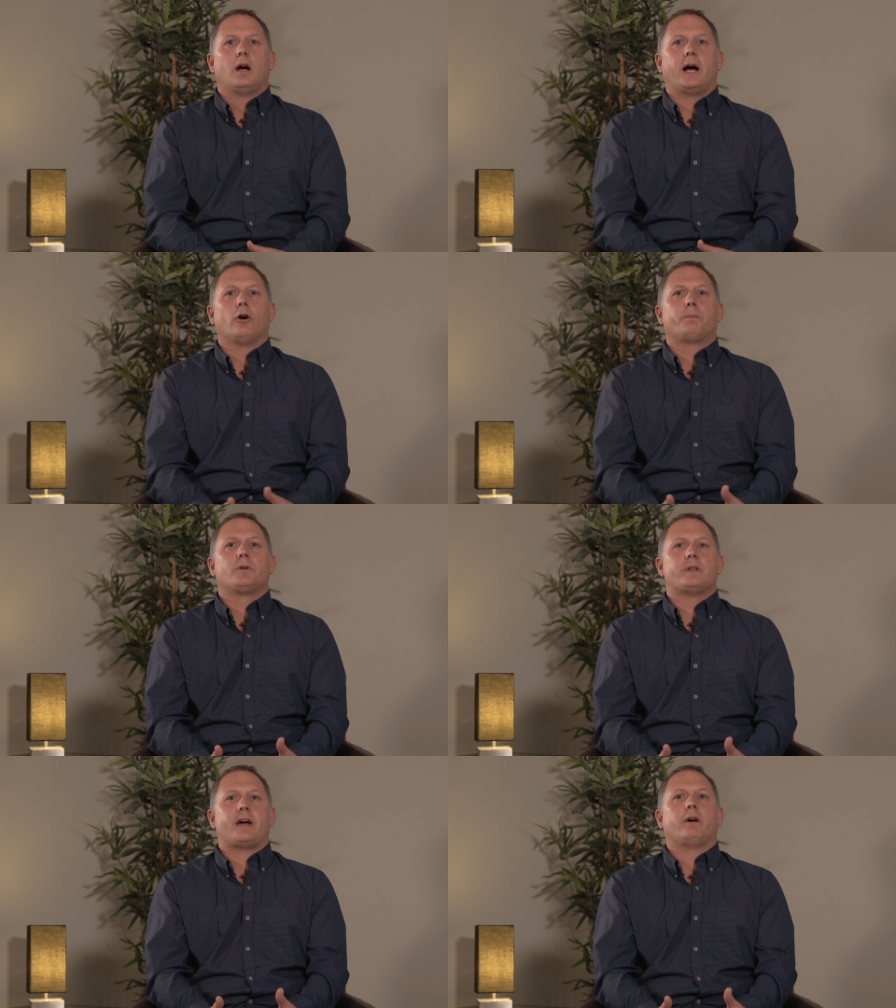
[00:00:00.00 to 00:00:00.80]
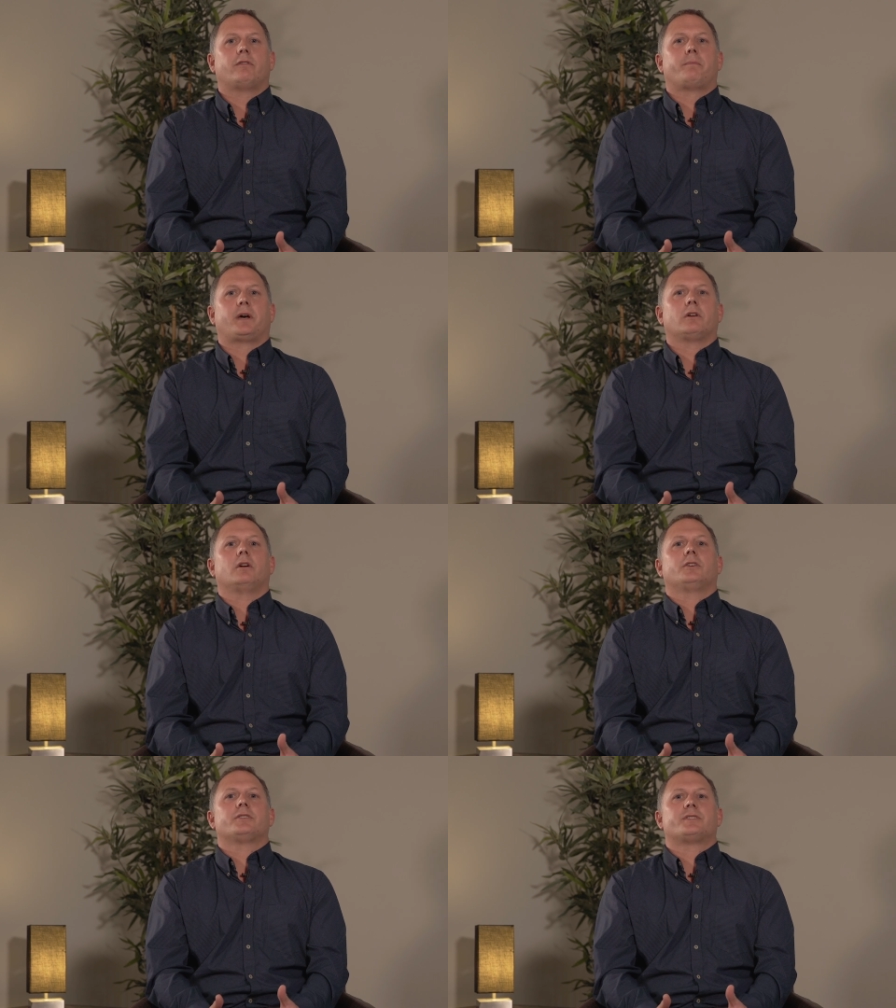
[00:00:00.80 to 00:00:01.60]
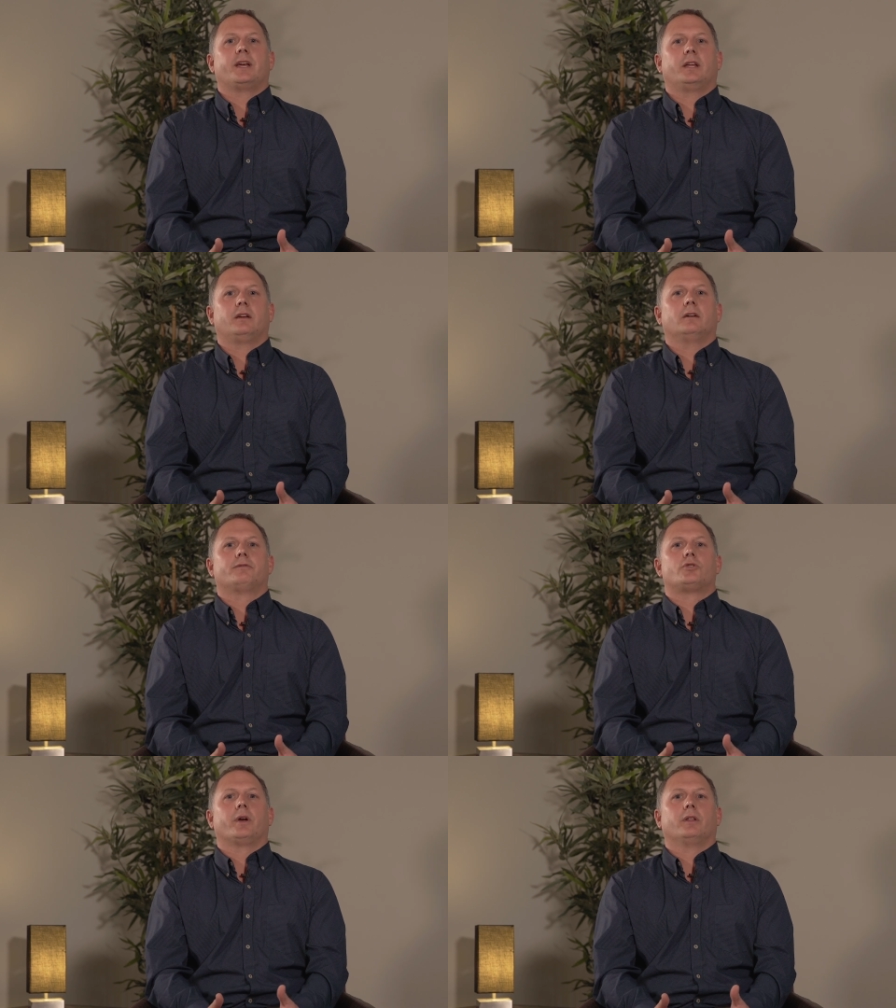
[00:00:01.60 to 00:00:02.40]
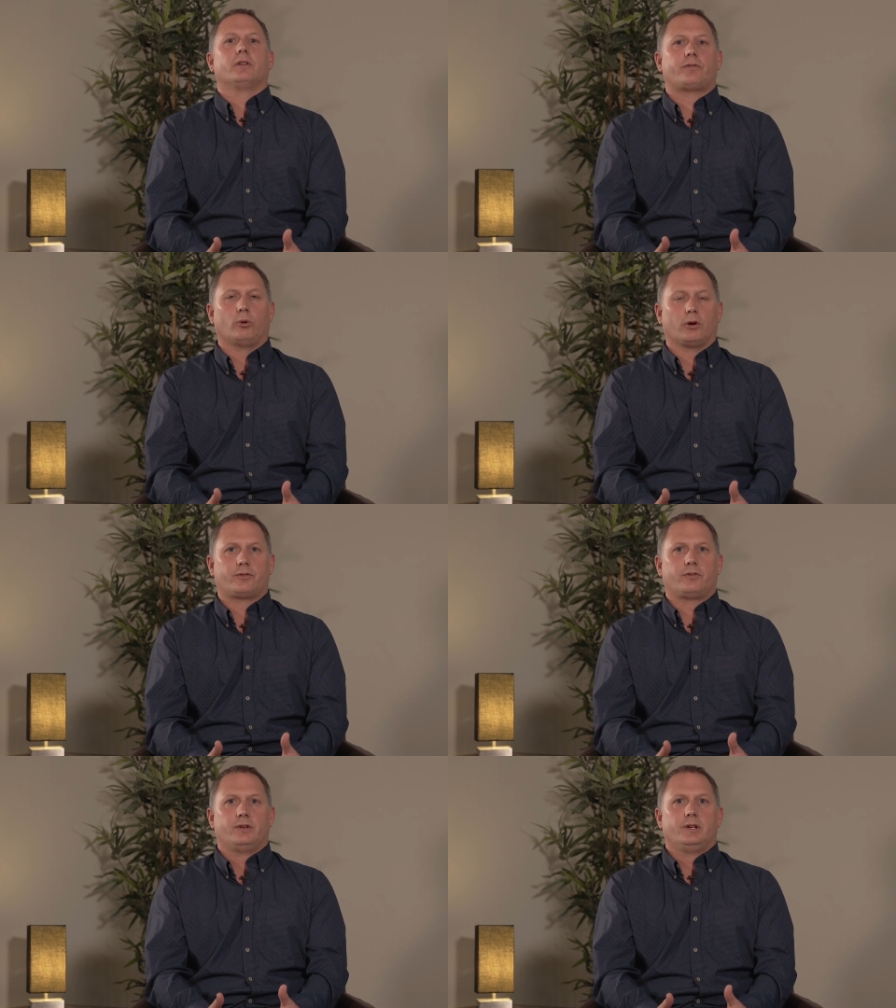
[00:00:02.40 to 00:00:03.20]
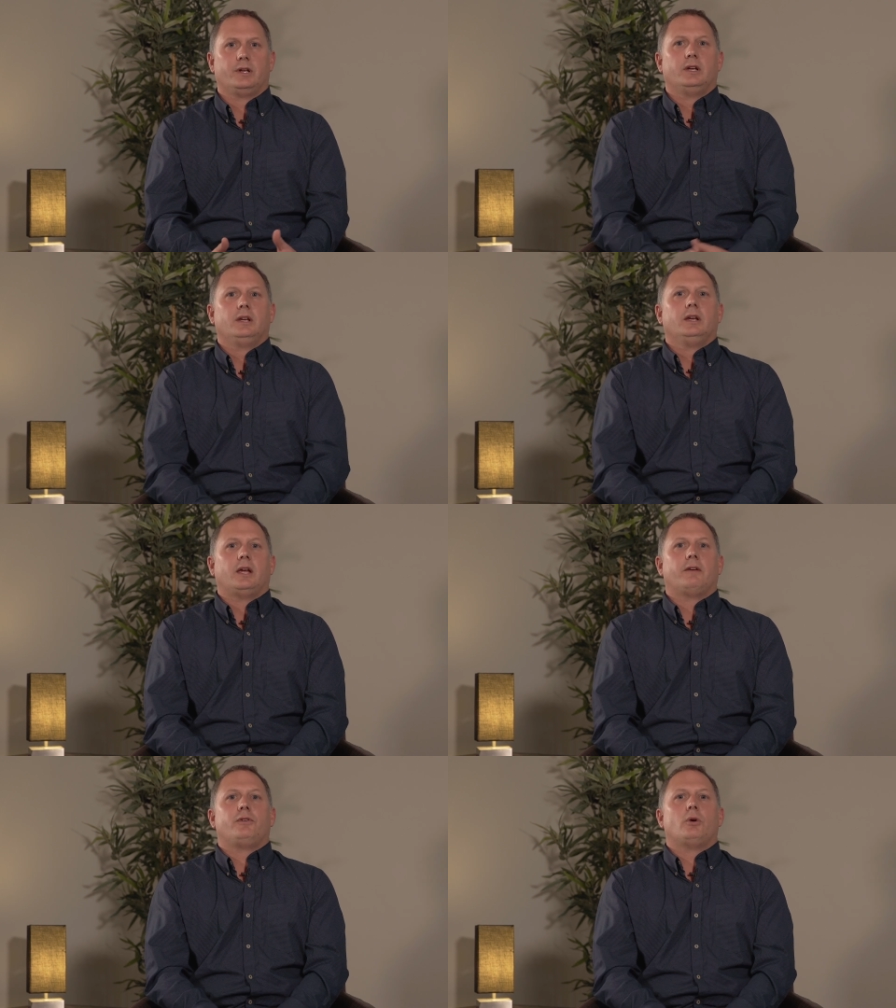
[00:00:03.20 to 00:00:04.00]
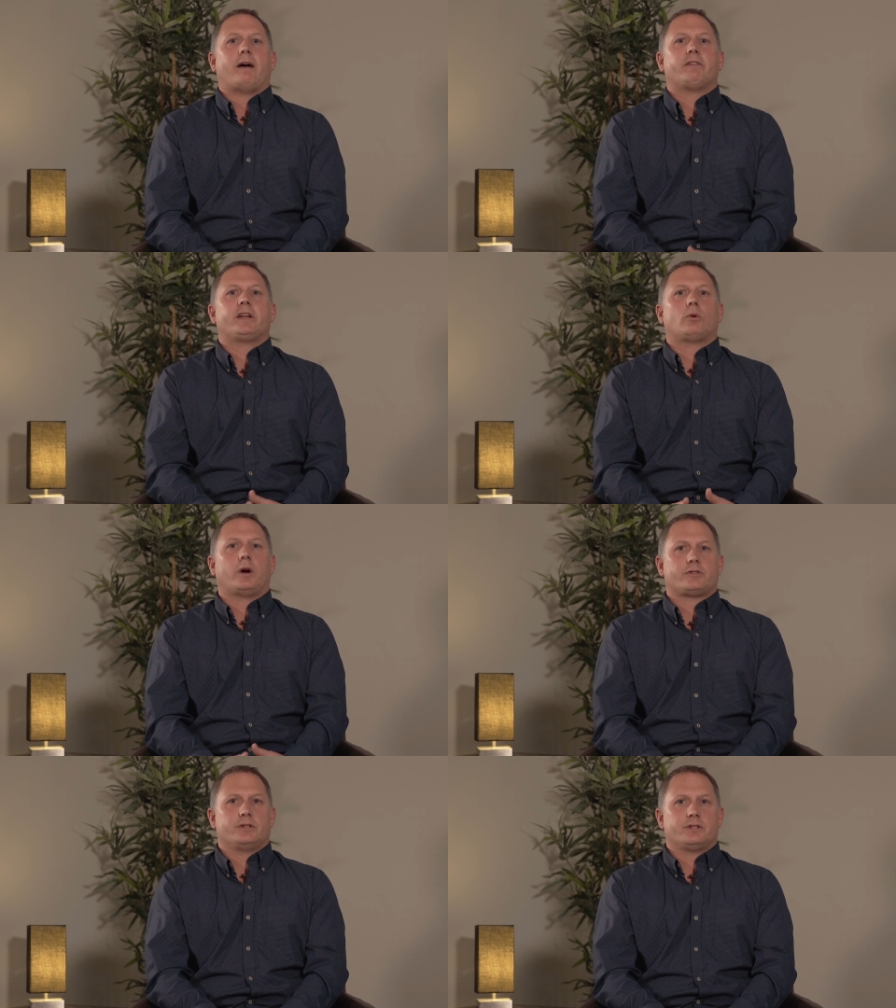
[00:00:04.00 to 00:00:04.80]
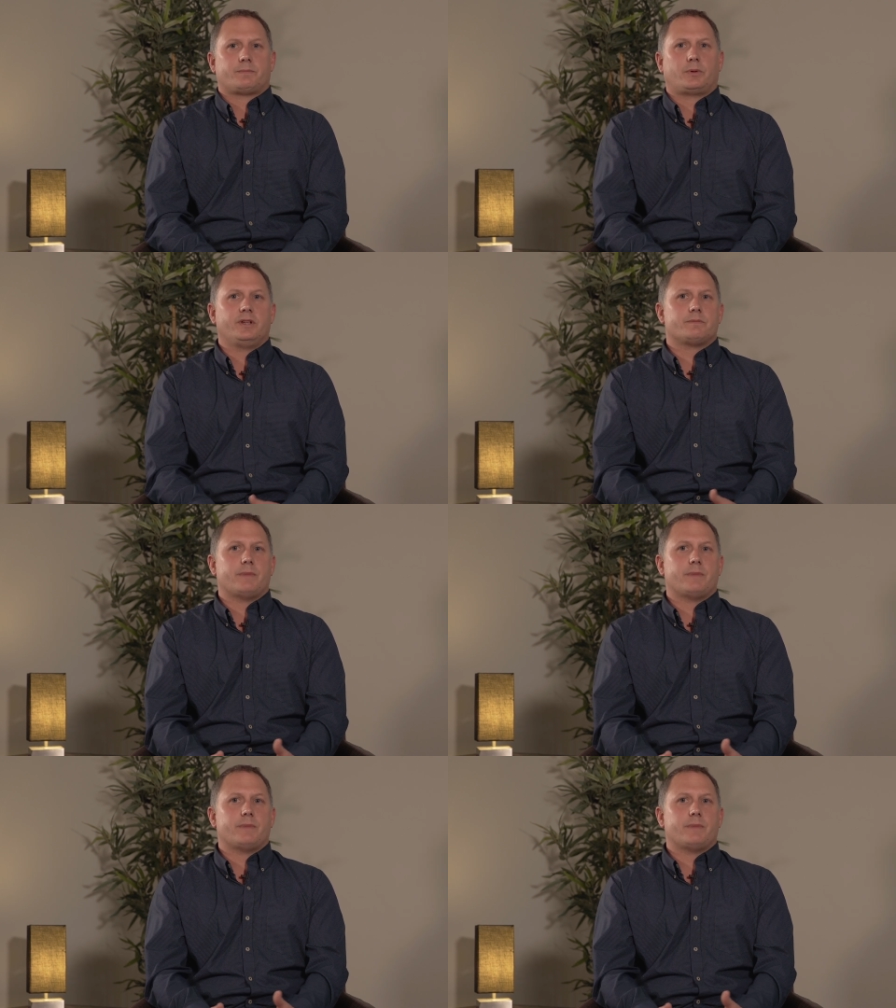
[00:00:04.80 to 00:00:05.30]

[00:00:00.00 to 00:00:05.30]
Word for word: I hope you now have a better understanding of jointless floors. If you have any questions, please